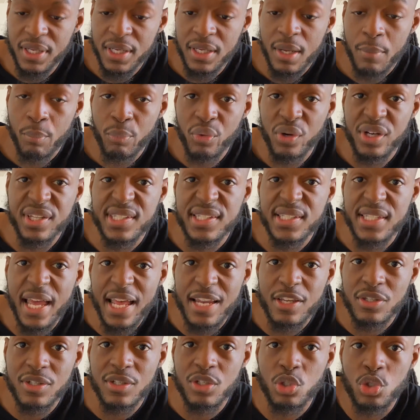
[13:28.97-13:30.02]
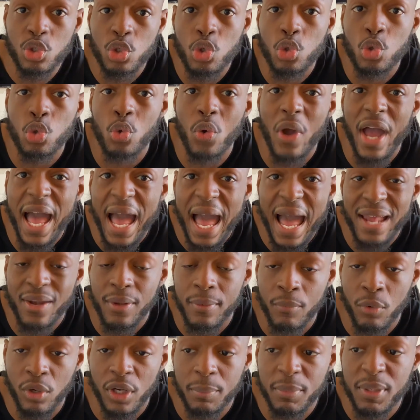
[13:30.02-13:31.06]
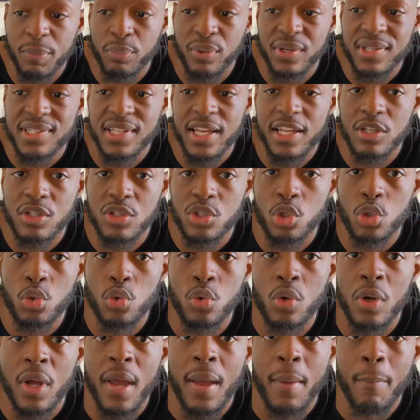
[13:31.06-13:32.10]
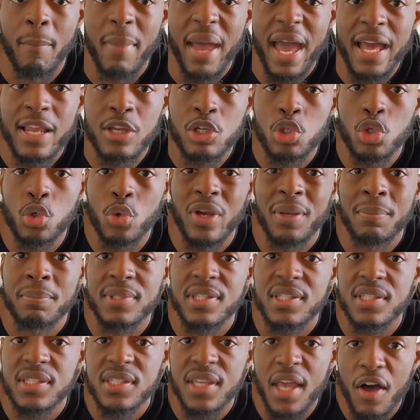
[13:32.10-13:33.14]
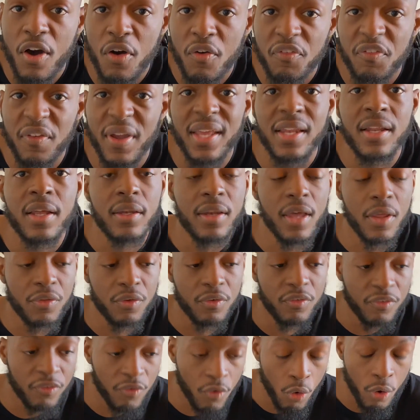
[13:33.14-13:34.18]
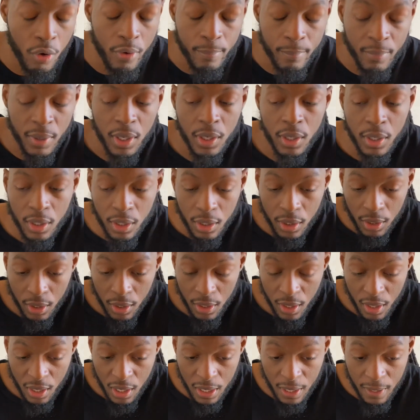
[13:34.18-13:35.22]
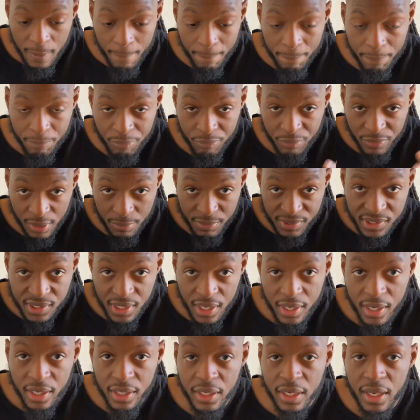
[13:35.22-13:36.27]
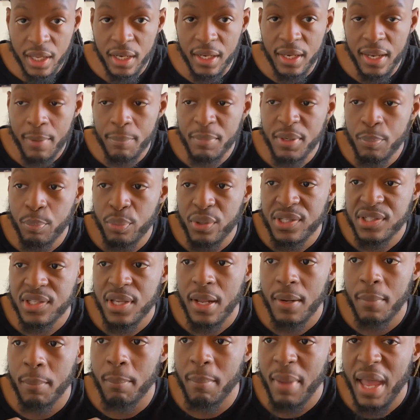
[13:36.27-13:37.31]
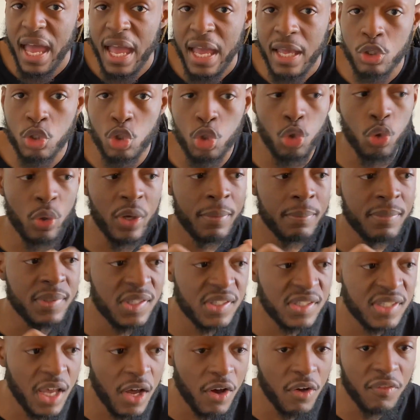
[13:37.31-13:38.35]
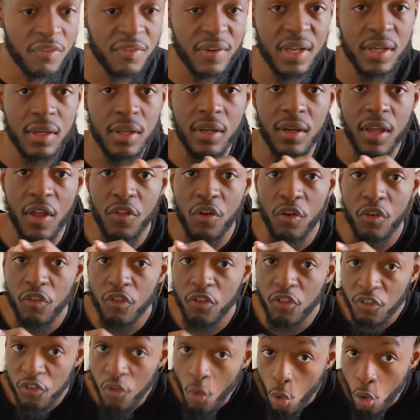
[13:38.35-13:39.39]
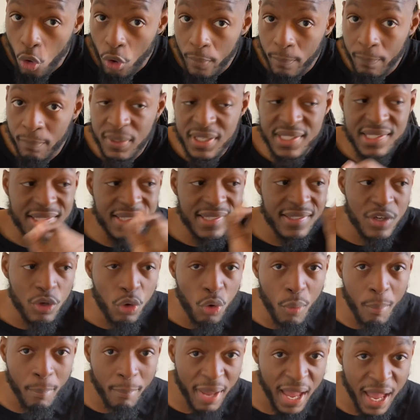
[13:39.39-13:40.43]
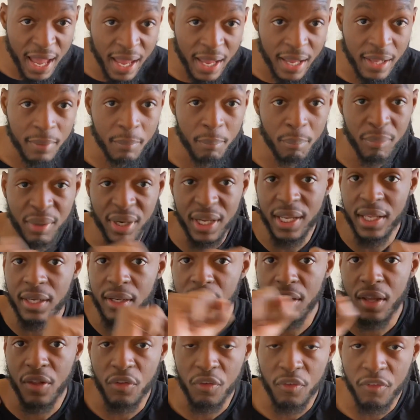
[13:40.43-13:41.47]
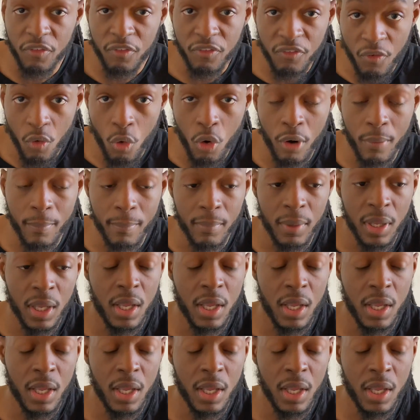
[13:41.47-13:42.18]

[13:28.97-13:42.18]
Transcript: present to Adam, or let me present to man to himself in another form. Let me say that again. Let me present man to himself in another form. Still man, but in another form,